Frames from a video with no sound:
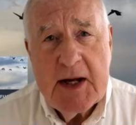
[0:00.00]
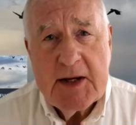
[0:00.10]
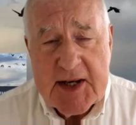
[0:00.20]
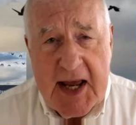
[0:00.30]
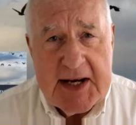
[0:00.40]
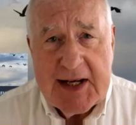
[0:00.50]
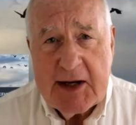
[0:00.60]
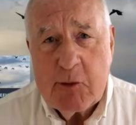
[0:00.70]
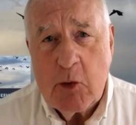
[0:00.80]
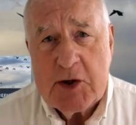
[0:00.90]
Today, nearly
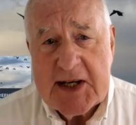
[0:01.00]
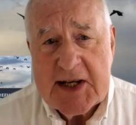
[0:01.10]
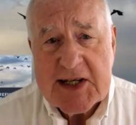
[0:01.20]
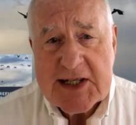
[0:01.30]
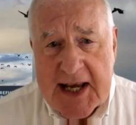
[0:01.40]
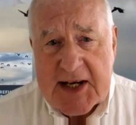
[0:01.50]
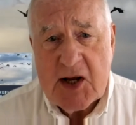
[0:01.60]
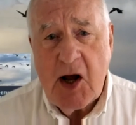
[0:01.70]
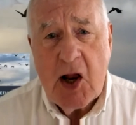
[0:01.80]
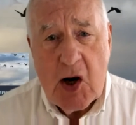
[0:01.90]
40 years
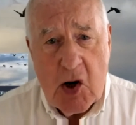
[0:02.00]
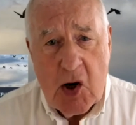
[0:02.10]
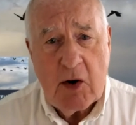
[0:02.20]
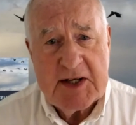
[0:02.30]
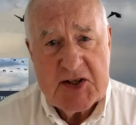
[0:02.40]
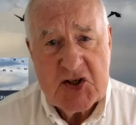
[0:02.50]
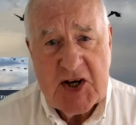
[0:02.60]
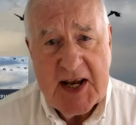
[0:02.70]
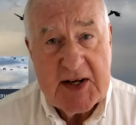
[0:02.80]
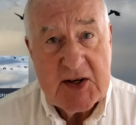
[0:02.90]
later, a lot has
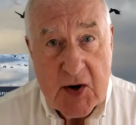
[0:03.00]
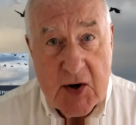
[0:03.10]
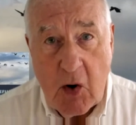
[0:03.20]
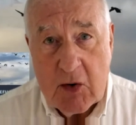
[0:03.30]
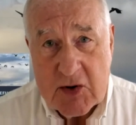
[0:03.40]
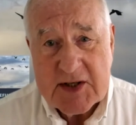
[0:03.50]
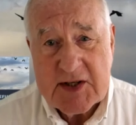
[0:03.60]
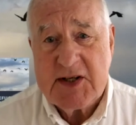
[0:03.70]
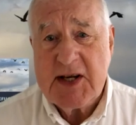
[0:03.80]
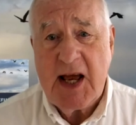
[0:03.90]
changed, and not
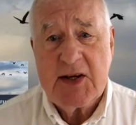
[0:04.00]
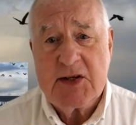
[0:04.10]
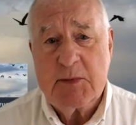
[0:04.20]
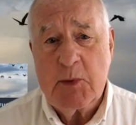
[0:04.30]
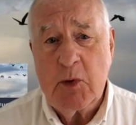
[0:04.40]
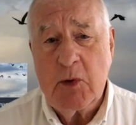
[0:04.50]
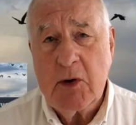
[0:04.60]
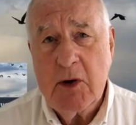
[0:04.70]
just the size of the book.